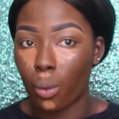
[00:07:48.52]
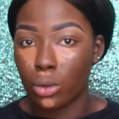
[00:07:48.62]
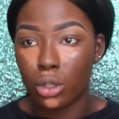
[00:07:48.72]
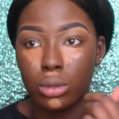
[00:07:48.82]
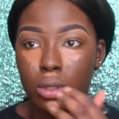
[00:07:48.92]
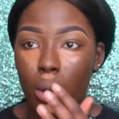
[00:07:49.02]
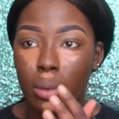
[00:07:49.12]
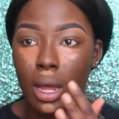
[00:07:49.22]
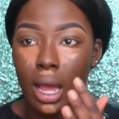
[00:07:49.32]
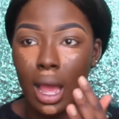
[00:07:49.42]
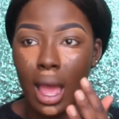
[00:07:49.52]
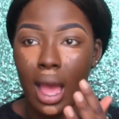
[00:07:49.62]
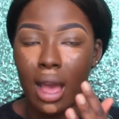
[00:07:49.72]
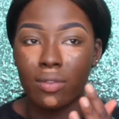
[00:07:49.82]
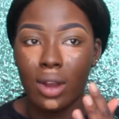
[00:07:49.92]
you don't
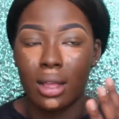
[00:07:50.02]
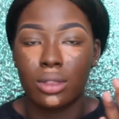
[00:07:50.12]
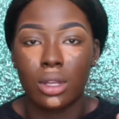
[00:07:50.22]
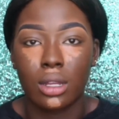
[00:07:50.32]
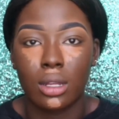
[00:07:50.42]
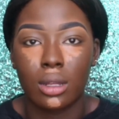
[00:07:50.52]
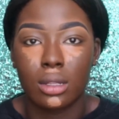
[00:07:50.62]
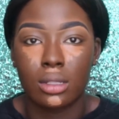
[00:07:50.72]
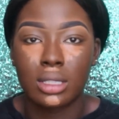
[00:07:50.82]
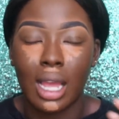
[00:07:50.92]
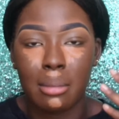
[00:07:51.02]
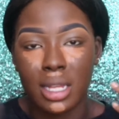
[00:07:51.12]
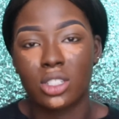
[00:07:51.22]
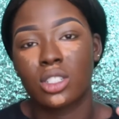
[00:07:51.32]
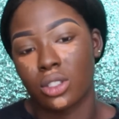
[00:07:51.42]
have like the
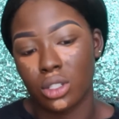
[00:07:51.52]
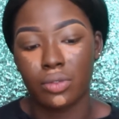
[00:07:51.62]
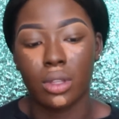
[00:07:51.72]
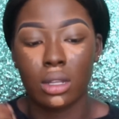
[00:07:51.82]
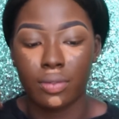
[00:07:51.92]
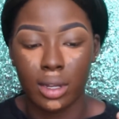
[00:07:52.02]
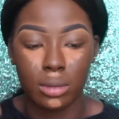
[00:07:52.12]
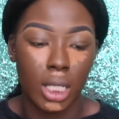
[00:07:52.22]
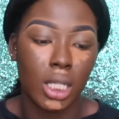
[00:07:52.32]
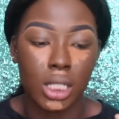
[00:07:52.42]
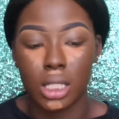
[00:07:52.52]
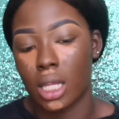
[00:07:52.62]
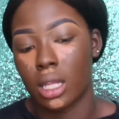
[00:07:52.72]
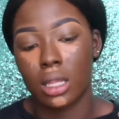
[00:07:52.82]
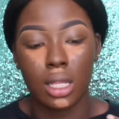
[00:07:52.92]
dimensions of the foundation,
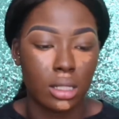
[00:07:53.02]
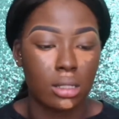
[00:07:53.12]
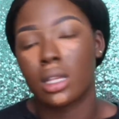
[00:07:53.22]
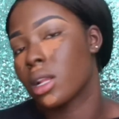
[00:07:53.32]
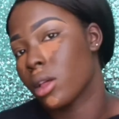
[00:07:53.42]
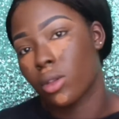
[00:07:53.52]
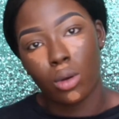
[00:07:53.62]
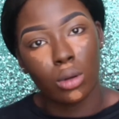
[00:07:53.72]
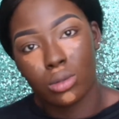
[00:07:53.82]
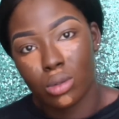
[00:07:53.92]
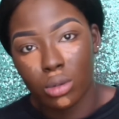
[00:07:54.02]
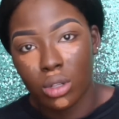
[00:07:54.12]
the concealer, the contour.